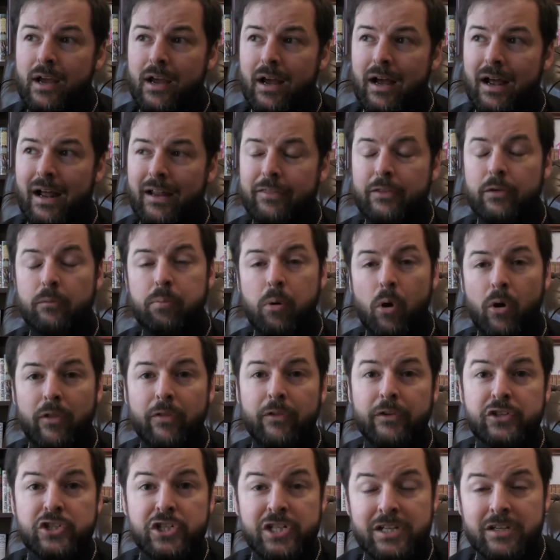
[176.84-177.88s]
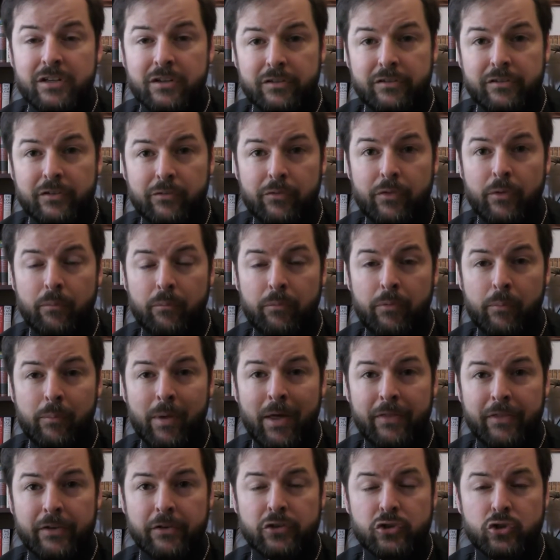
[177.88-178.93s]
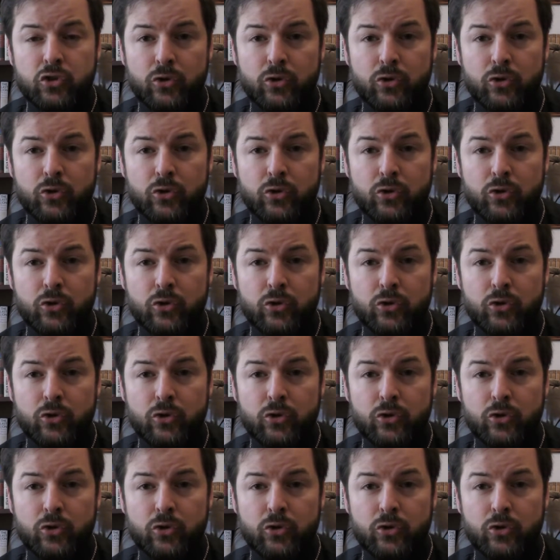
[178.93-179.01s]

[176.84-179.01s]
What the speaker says: I think part of the genius of the Methodist